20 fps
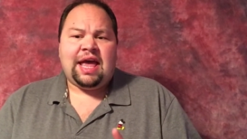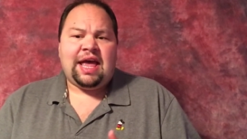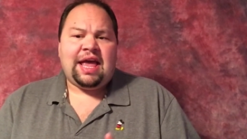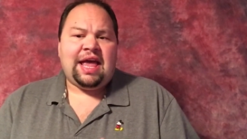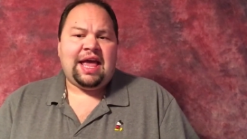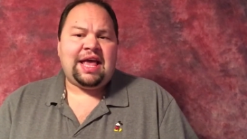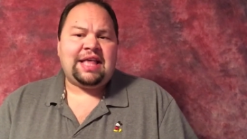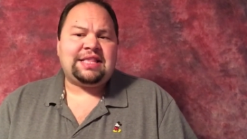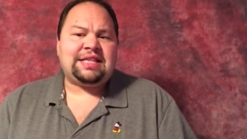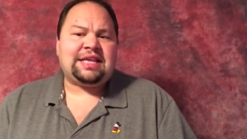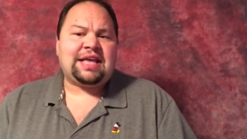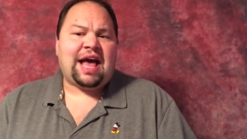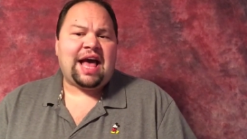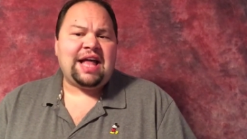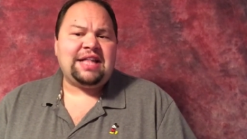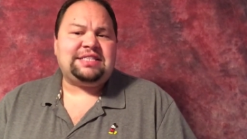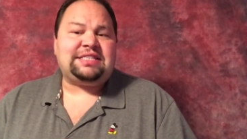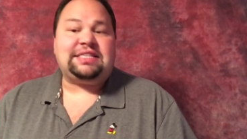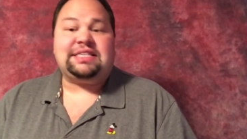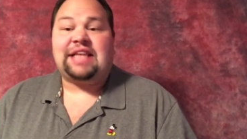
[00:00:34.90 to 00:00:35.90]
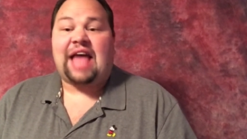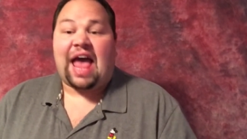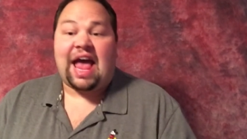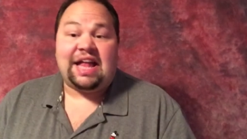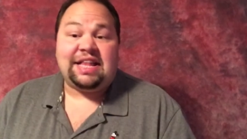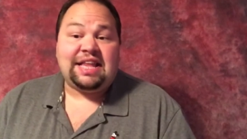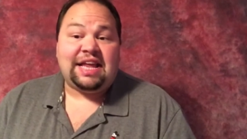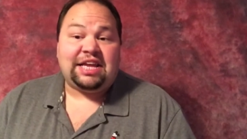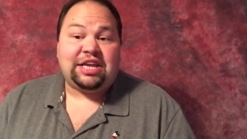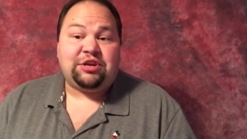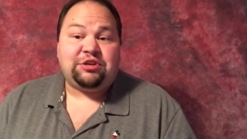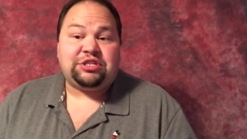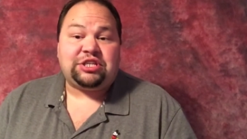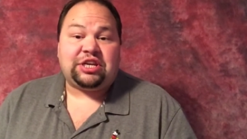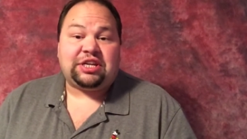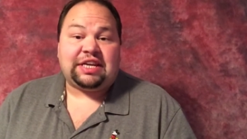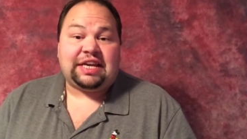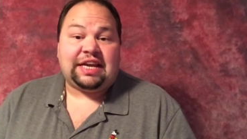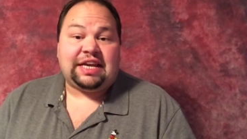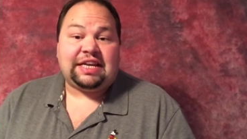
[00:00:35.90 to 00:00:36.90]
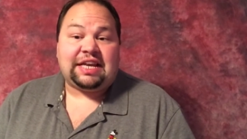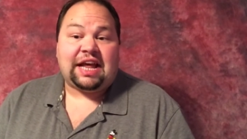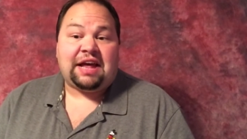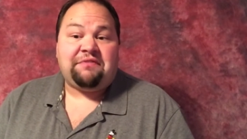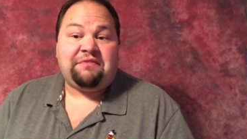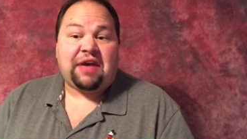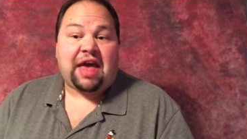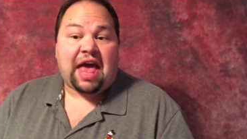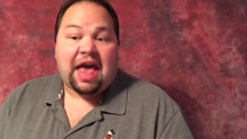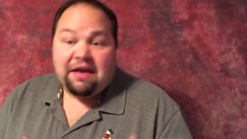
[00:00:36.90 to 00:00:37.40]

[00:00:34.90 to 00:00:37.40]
Had God said that you shall eat of